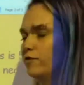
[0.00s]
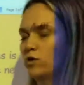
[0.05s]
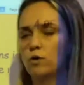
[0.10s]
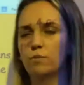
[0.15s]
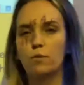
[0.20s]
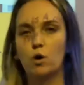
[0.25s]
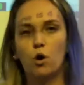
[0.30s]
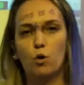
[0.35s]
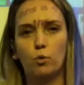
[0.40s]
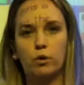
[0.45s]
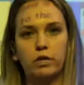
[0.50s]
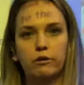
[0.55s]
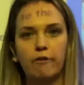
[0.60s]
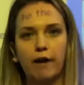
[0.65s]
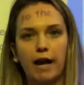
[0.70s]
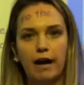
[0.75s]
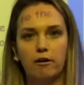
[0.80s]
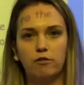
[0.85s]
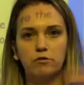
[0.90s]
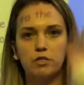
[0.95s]
or more, we
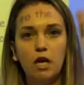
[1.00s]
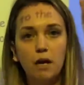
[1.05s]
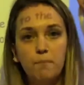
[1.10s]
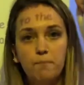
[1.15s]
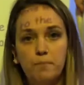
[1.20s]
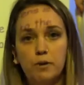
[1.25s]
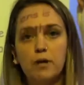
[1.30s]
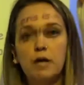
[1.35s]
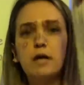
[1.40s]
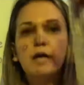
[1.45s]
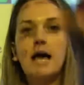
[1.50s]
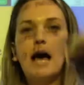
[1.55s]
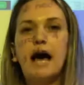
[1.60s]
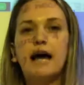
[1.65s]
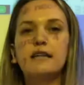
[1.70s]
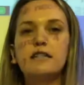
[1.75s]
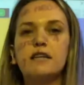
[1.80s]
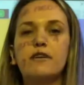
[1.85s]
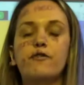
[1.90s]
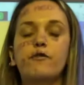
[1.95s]
round up.
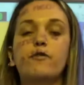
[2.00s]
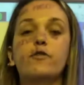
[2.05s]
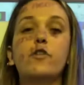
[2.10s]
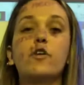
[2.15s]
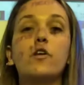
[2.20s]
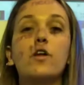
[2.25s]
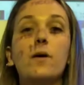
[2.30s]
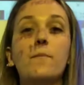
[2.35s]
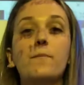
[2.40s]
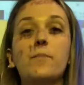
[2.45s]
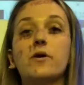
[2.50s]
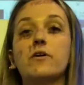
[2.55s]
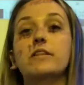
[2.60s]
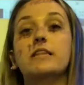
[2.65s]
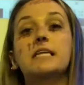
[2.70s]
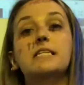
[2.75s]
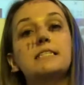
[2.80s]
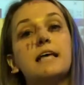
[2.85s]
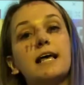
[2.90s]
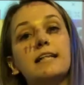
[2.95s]
And if the number in
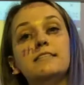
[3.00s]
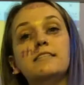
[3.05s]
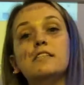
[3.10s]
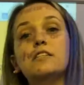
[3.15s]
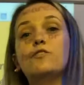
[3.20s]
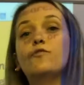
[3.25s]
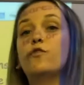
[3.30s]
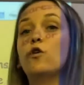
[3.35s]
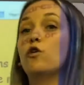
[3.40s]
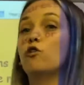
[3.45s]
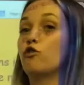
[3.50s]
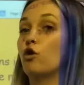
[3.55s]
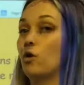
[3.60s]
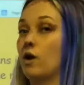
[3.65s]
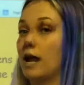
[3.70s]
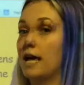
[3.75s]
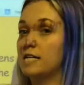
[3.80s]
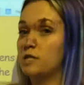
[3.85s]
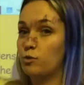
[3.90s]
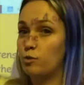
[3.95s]
the tens is 4 or
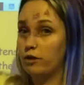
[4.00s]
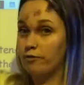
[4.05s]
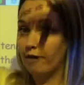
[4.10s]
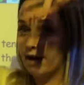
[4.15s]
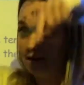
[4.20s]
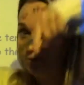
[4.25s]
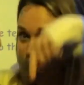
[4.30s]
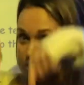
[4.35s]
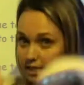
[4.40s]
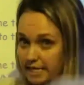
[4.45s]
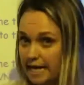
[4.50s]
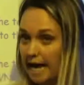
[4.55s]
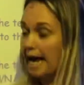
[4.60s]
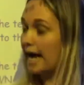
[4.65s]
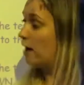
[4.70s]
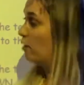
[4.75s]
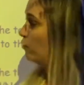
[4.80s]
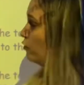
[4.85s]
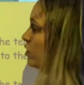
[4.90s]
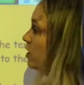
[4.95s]
less, we round
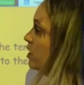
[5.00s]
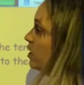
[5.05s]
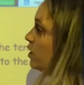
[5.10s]
down.